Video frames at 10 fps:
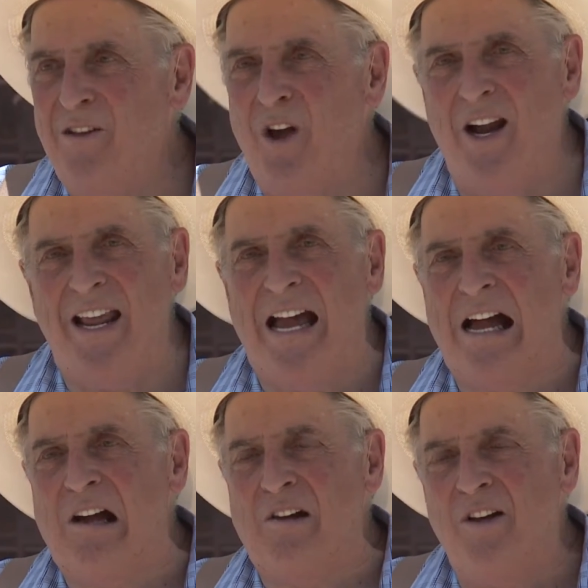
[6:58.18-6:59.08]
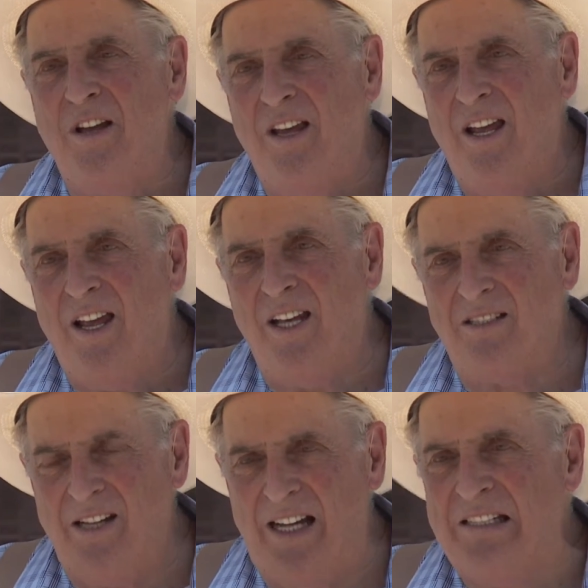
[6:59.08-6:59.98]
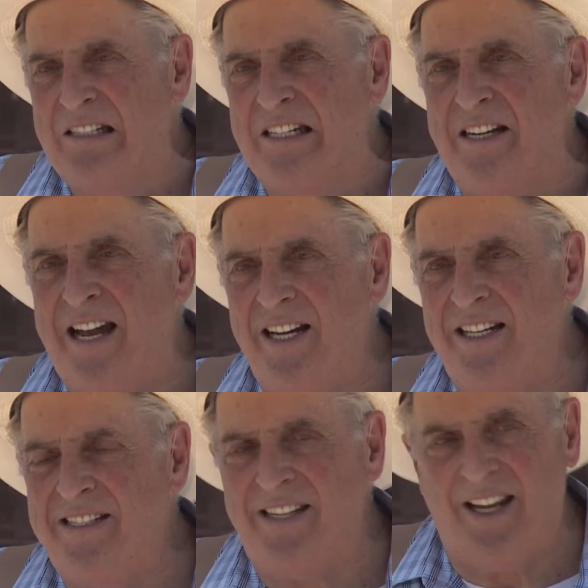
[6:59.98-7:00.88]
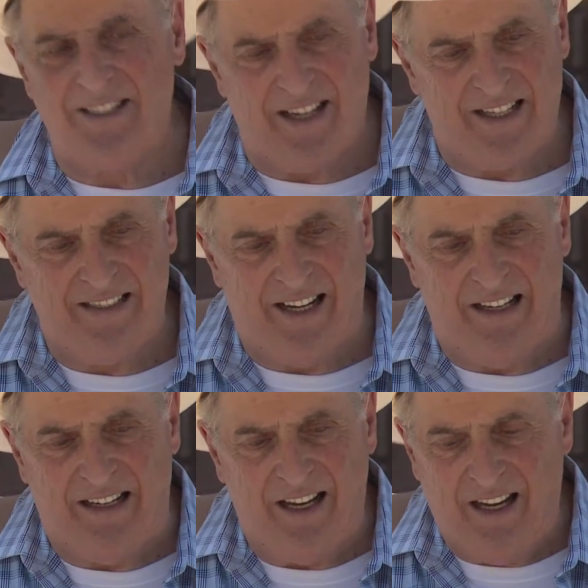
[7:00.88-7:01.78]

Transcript: anyhow, it's 1996, and I said,